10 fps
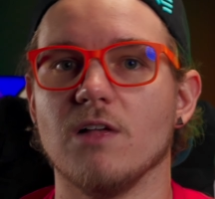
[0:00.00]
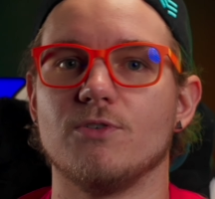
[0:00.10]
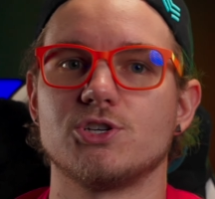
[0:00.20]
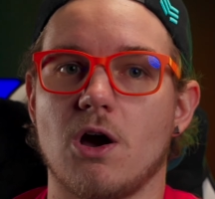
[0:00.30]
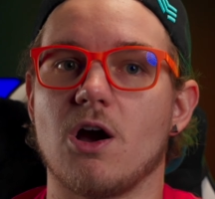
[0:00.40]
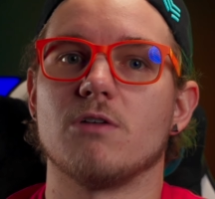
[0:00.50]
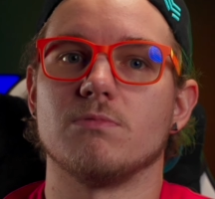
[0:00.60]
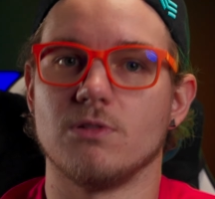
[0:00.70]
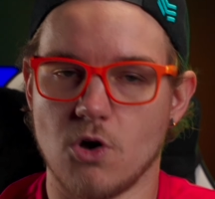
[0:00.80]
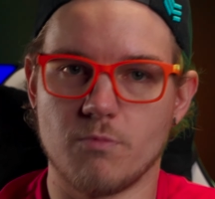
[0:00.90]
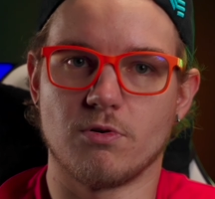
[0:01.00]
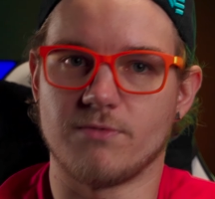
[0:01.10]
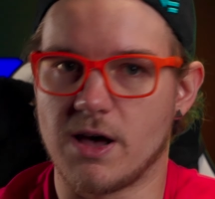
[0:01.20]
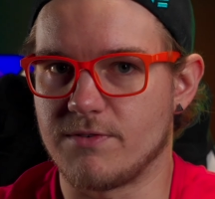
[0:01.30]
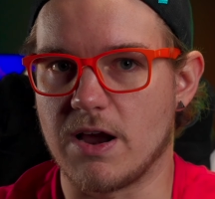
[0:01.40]
of which are
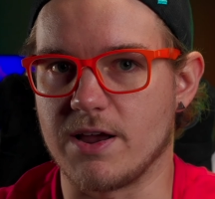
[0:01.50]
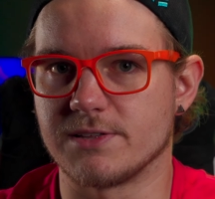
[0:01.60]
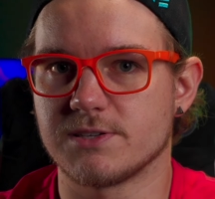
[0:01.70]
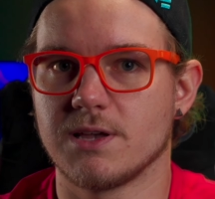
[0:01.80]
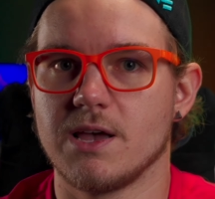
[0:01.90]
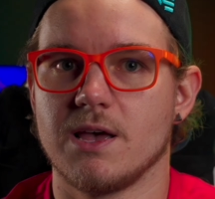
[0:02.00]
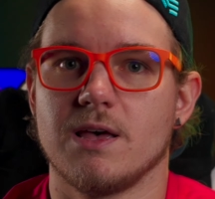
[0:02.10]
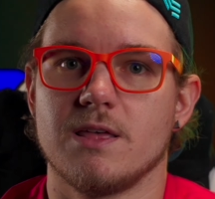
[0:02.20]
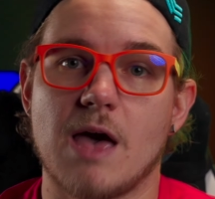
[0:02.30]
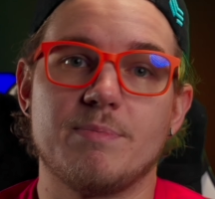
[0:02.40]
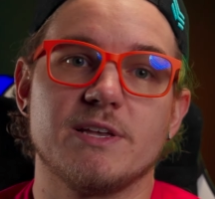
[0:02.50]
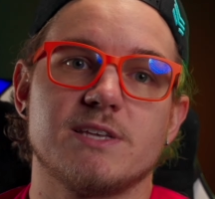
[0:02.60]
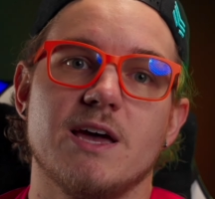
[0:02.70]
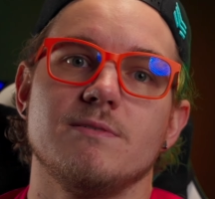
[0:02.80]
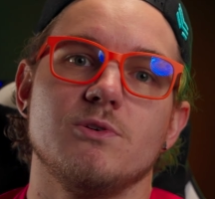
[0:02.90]
low-profile variants. That being
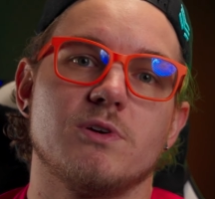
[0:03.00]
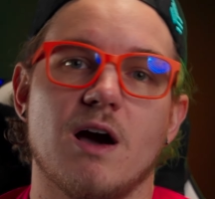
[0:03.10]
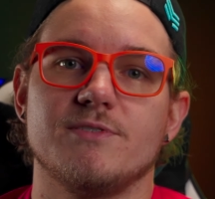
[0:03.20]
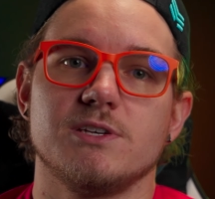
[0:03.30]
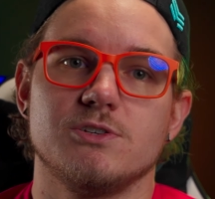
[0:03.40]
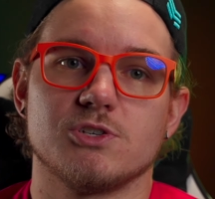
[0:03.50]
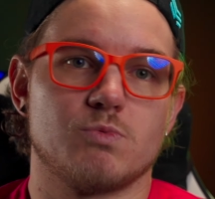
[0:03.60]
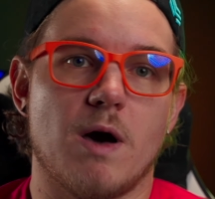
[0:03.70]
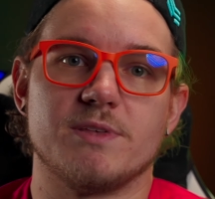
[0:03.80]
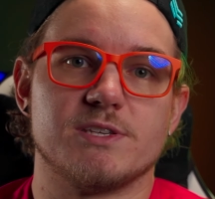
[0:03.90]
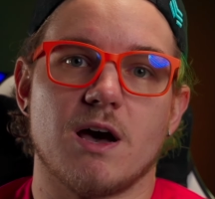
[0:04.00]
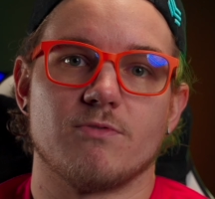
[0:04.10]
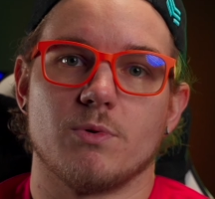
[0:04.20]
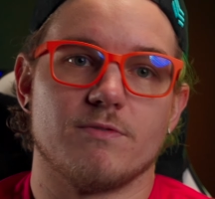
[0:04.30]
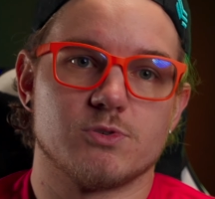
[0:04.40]
said, you can obviously just swap these out
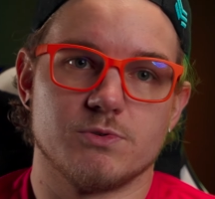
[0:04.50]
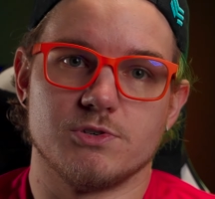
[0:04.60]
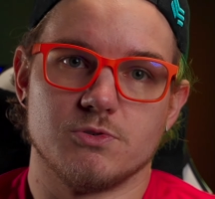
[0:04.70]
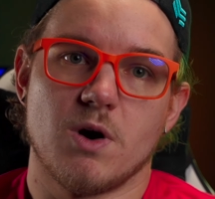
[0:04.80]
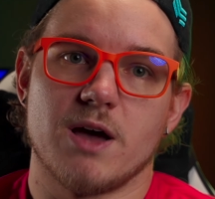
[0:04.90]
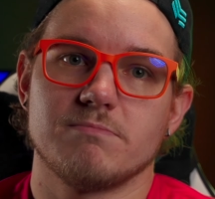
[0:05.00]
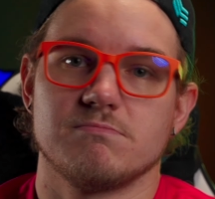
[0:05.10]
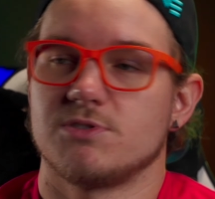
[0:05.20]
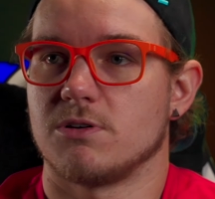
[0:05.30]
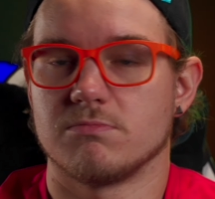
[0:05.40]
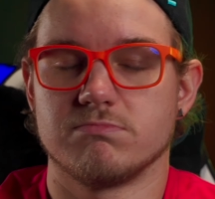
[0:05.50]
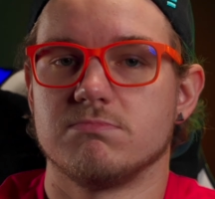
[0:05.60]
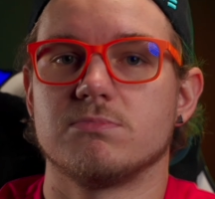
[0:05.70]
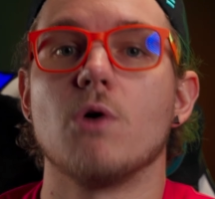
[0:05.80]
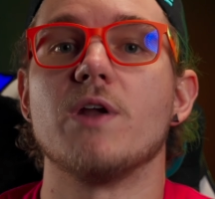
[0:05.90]
for whatever switches you want, so
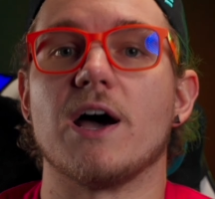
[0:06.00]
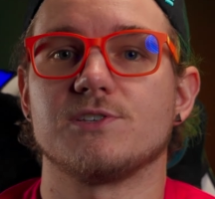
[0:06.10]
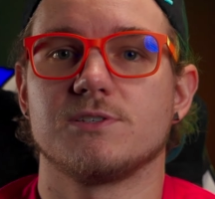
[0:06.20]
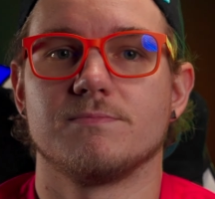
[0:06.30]
go nuts.